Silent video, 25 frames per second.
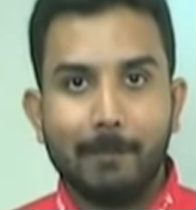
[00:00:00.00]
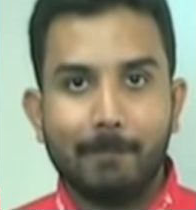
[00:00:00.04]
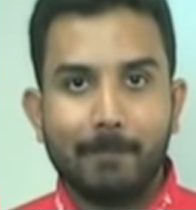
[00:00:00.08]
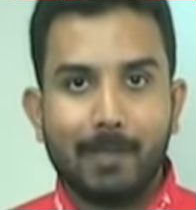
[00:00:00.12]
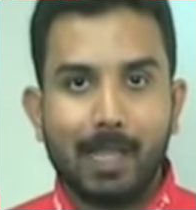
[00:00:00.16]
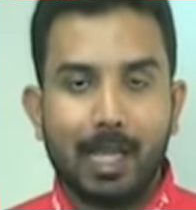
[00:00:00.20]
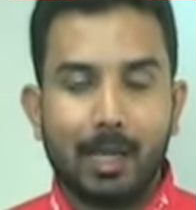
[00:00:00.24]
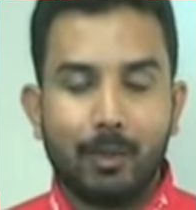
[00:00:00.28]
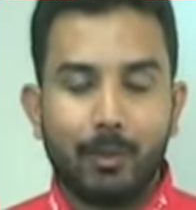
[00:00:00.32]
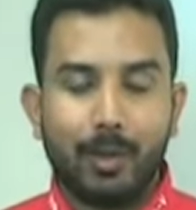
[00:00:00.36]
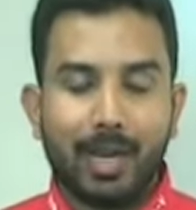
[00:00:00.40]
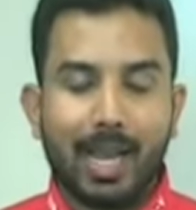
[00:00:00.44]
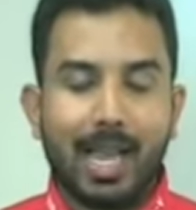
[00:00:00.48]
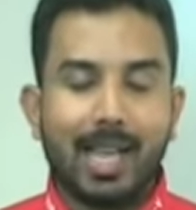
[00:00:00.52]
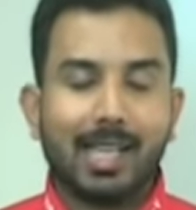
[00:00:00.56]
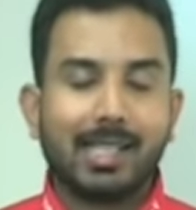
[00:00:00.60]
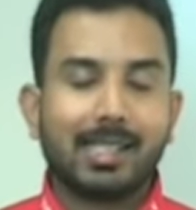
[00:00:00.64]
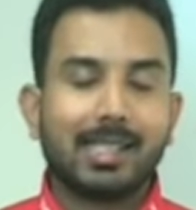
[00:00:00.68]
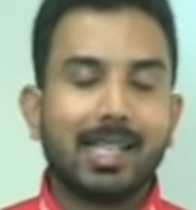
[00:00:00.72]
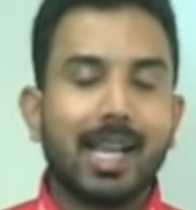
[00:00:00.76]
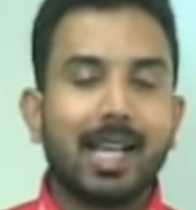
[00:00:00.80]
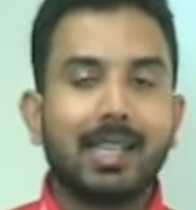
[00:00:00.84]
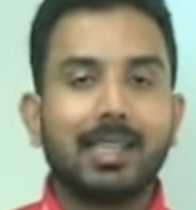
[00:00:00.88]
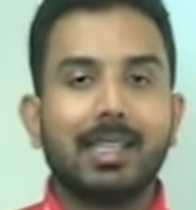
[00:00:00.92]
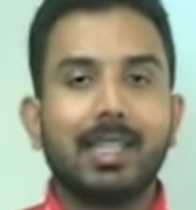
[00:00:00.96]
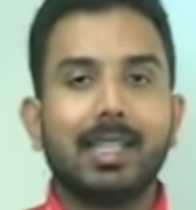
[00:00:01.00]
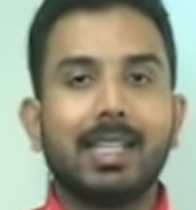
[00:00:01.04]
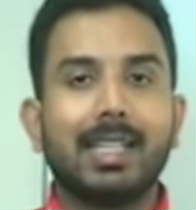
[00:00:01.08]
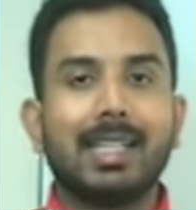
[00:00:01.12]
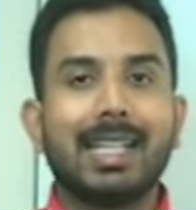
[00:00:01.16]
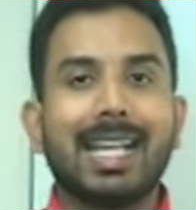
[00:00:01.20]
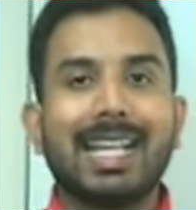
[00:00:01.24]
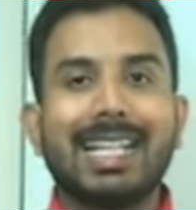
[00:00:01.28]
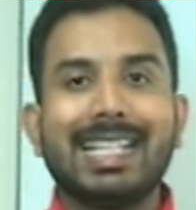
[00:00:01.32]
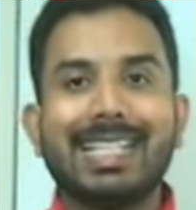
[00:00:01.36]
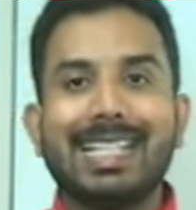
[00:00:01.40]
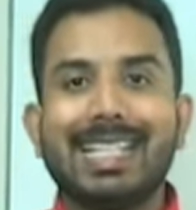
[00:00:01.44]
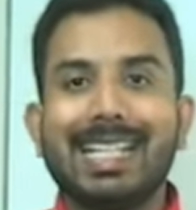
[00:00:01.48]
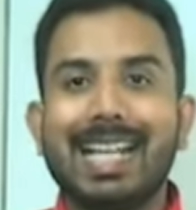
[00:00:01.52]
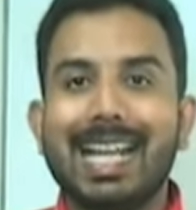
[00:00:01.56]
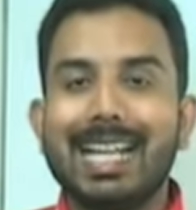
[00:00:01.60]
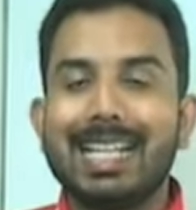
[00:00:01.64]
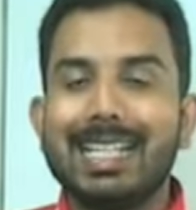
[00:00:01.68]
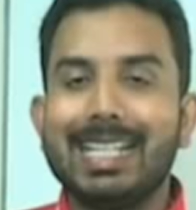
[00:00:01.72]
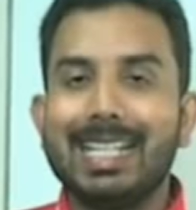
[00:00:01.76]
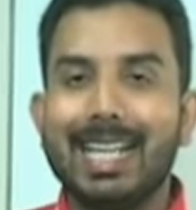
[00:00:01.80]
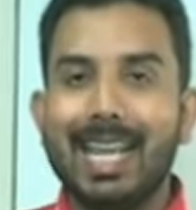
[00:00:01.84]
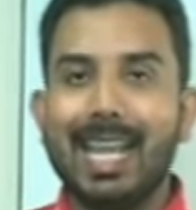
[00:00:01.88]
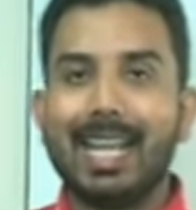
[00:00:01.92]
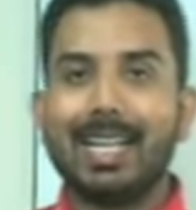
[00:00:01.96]
Now, when I started in
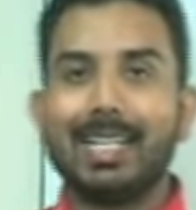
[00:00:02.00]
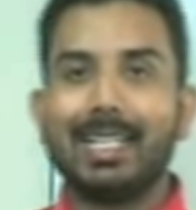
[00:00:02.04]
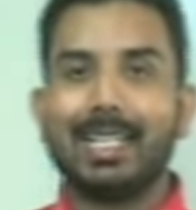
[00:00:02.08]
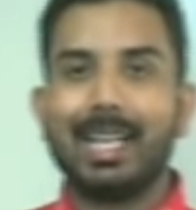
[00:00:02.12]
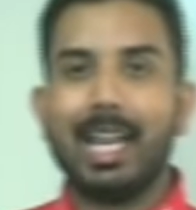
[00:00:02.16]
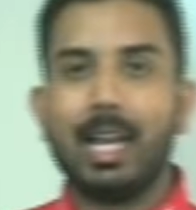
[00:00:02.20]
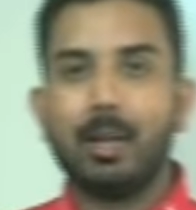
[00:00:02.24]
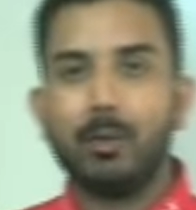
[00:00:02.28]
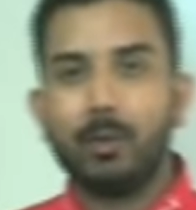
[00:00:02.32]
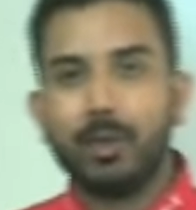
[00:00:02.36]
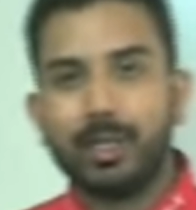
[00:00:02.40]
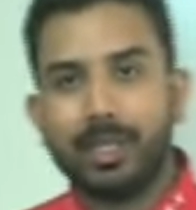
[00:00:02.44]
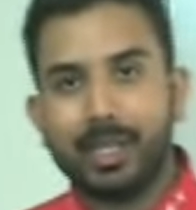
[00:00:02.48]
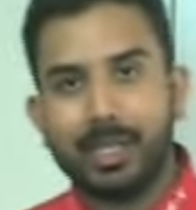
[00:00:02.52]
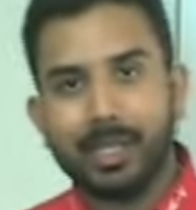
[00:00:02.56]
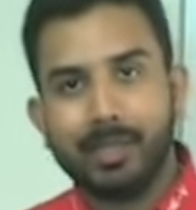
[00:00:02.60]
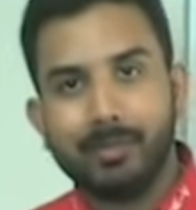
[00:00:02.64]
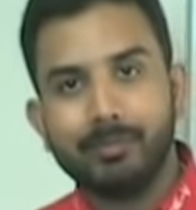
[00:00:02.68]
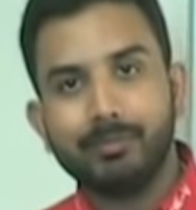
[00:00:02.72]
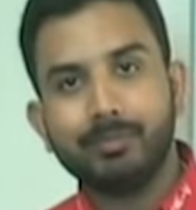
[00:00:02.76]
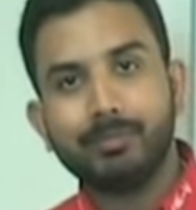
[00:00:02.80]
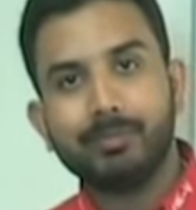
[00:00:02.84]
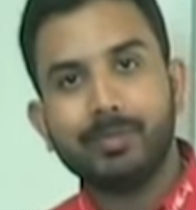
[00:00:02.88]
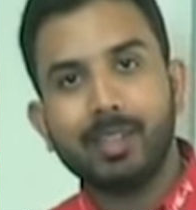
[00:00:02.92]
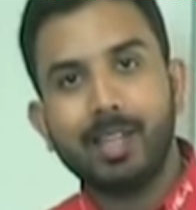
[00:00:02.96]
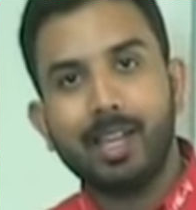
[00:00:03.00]
1998 networking,